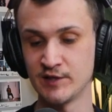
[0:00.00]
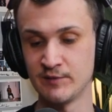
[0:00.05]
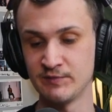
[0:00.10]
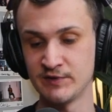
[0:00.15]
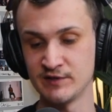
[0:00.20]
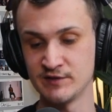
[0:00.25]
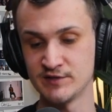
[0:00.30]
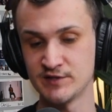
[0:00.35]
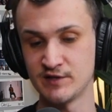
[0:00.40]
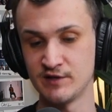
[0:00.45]

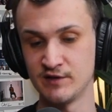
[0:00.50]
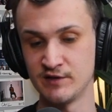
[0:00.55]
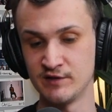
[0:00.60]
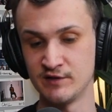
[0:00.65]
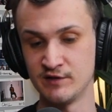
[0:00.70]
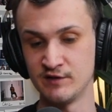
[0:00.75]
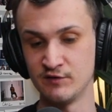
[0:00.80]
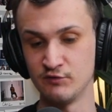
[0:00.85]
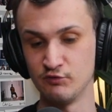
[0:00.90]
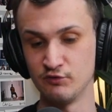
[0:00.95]
something's
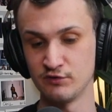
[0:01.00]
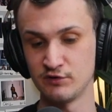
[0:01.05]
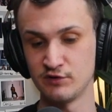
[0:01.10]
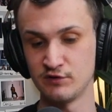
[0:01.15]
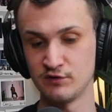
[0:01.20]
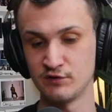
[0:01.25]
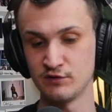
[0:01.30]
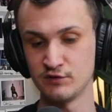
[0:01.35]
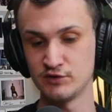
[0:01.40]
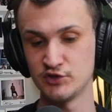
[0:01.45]
gonna
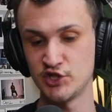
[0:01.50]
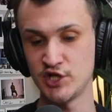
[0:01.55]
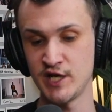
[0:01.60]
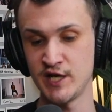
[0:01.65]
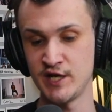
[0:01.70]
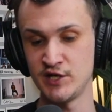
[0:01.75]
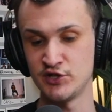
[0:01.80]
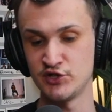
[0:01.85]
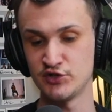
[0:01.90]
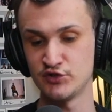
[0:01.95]

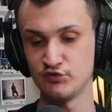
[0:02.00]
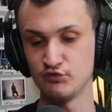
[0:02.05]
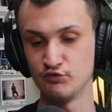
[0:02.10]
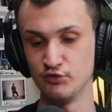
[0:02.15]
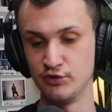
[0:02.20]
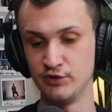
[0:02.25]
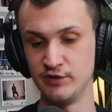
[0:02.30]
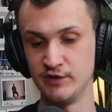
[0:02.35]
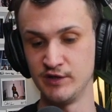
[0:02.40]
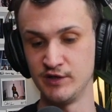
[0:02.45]
change
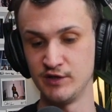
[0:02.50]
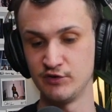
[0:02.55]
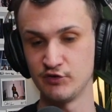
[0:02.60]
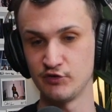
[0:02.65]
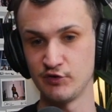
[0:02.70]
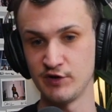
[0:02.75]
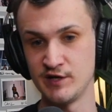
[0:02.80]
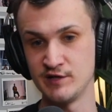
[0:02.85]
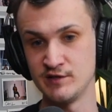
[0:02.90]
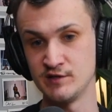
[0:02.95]
really
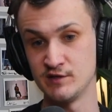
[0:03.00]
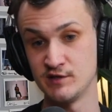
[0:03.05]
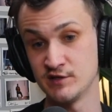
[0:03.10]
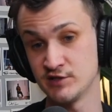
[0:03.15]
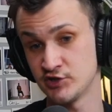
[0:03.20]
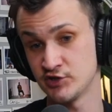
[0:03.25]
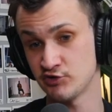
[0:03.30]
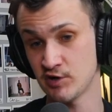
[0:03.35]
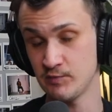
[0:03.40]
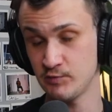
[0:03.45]
crazy
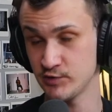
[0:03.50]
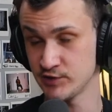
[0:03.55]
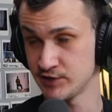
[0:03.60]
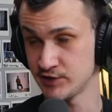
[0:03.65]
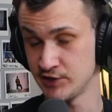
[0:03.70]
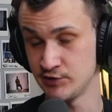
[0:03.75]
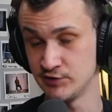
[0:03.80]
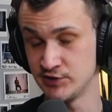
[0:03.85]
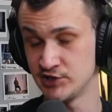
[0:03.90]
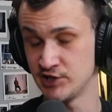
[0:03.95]
because Trump was
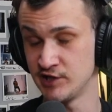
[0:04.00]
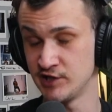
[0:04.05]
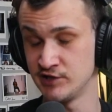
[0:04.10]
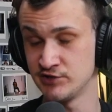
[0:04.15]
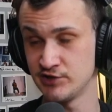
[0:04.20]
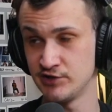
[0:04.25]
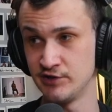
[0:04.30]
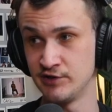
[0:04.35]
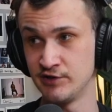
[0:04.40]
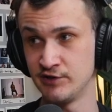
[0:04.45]
a huge
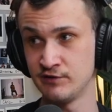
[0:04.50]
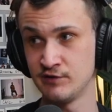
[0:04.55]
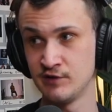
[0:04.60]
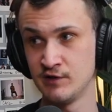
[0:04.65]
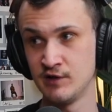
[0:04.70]
change, you know,